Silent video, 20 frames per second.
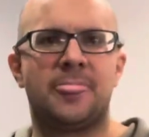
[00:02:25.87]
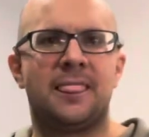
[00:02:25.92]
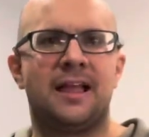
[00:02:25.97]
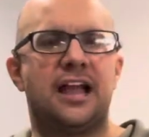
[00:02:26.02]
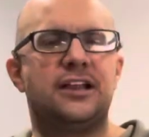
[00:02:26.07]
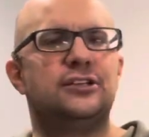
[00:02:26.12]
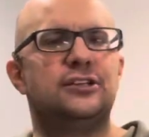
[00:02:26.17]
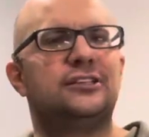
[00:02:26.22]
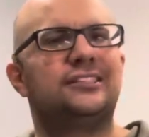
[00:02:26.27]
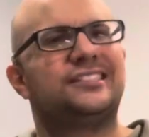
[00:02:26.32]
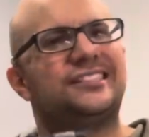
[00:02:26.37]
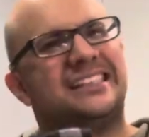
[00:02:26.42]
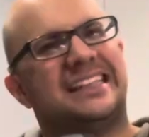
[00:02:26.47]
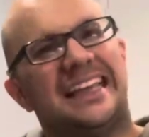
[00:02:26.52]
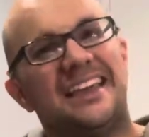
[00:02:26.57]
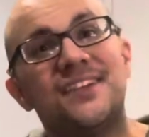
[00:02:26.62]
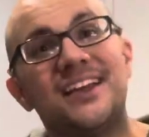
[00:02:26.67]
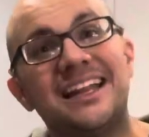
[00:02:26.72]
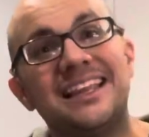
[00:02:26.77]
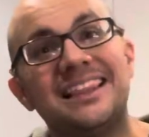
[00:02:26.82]
and you just
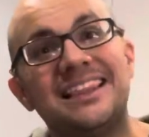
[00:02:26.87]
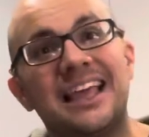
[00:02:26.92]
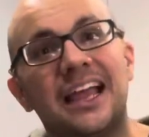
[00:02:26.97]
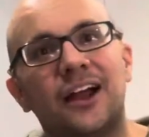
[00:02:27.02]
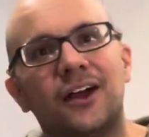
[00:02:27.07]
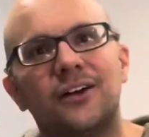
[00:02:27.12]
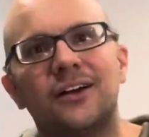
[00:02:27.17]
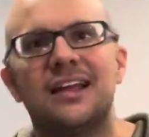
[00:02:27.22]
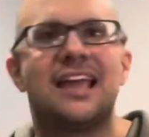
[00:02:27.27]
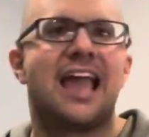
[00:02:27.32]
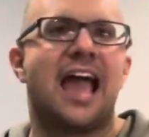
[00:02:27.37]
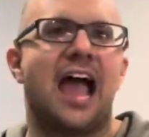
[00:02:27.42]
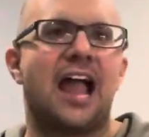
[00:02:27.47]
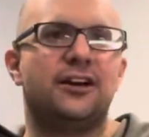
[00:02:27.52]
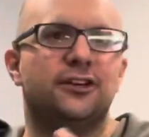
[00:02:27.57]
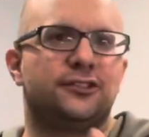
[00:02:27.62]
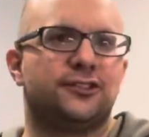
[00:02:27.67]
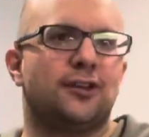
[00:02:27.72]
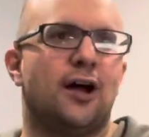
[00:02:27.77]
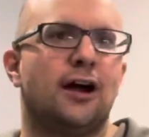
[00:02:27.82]
leave it in there and
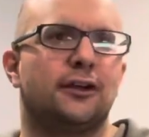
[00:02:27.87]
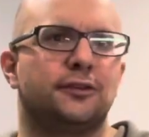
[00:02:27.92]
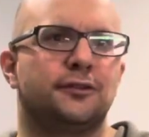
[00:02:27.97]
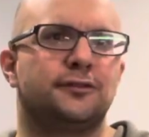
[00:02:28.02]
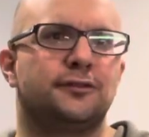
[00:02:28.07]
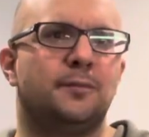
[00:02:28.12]
your socks will